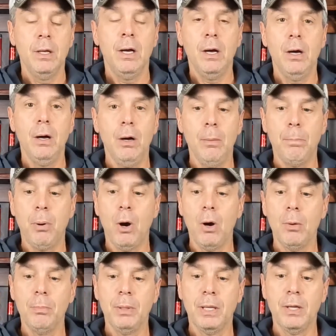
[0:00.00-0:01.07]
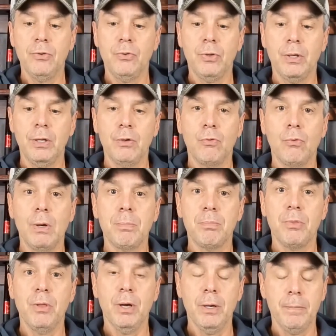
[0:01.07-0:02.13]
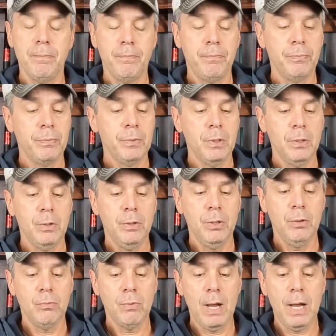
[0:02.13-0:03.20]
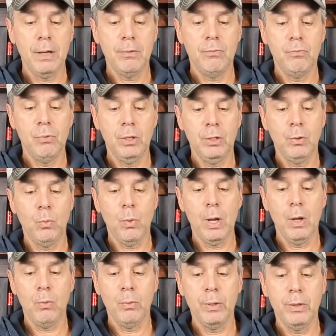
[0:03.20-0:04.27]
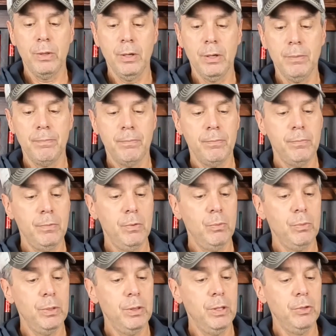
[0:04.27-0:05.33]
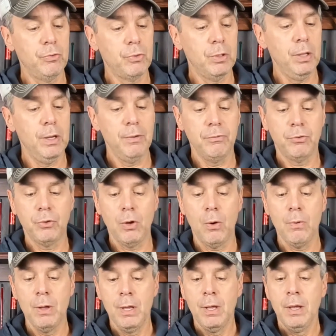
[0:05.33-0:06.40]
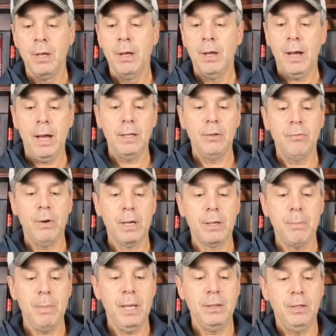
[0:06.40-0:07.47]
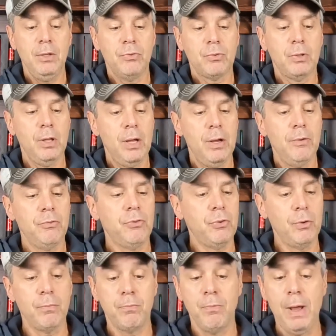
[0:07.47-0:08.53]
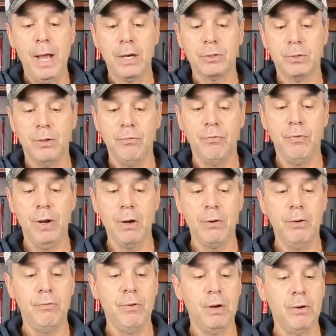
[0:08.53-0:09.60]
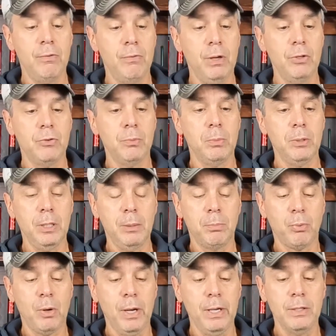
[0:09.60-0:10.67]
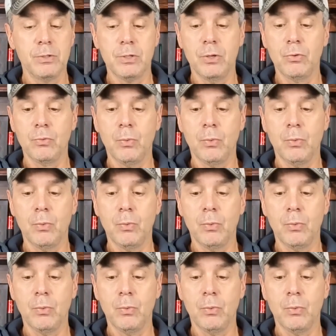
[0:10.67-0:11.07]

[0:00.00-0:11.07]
uh, apart because you can grip the the rod really well with the with these gloves. So highly recommend these gloves. They're actually very, very reasonably priced as